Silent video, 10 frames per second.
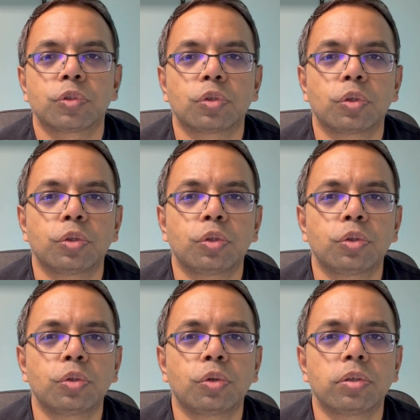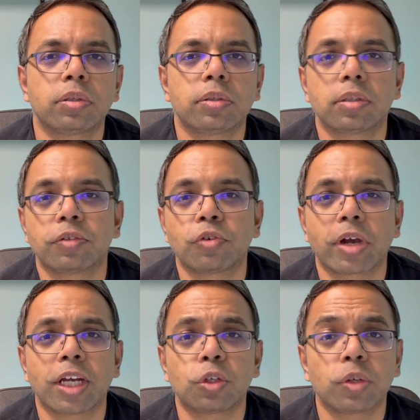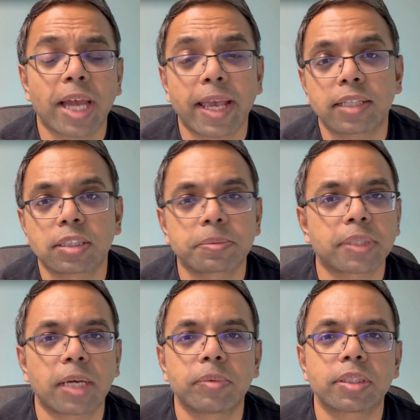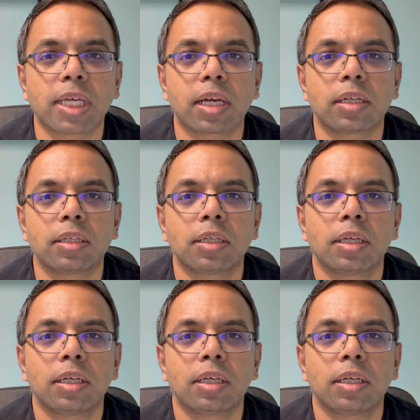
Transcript: So don't forget to like and subscribe the channel,